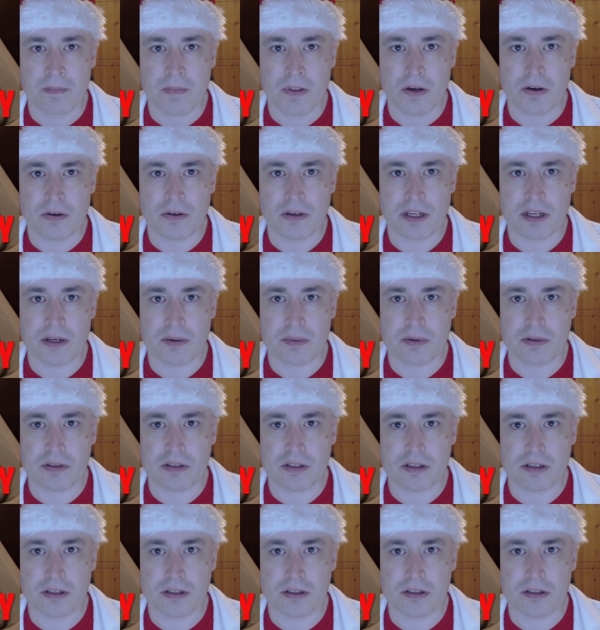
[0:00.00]
unable
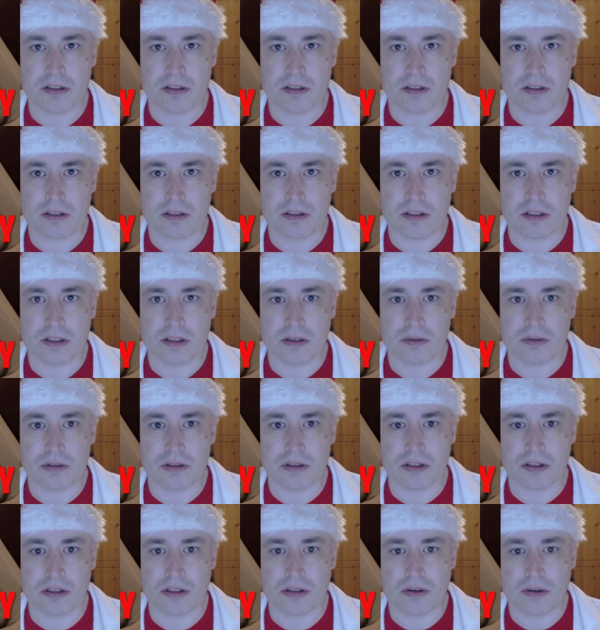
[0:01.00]
to go to
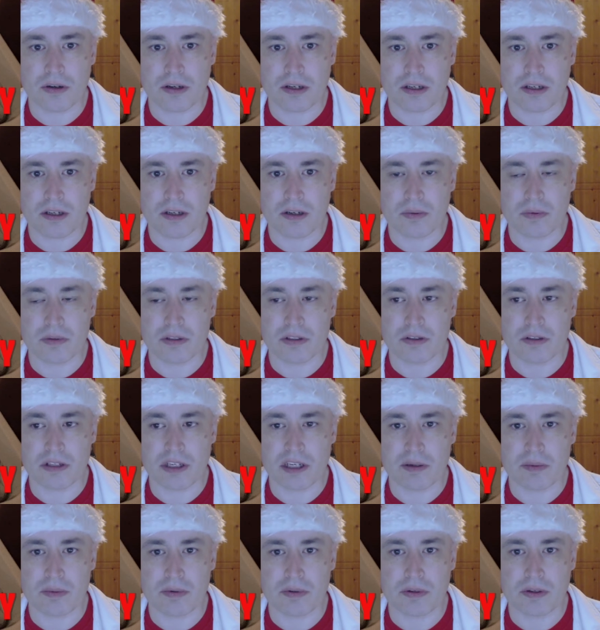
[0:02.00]
the toilet, was
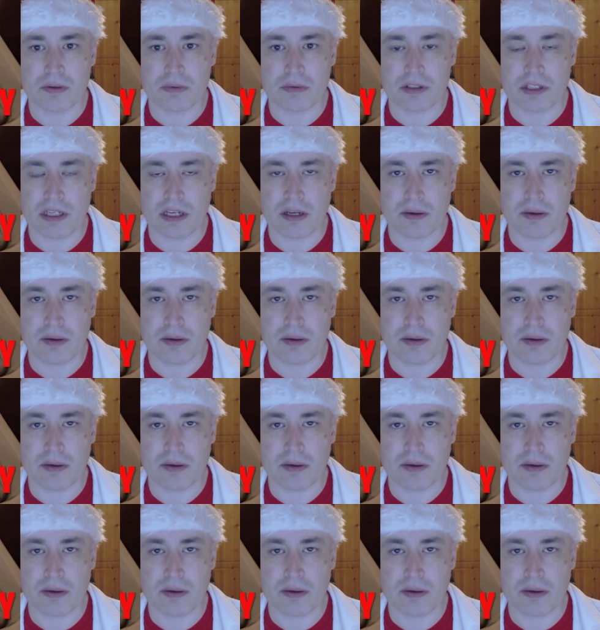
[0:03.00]
unable, it was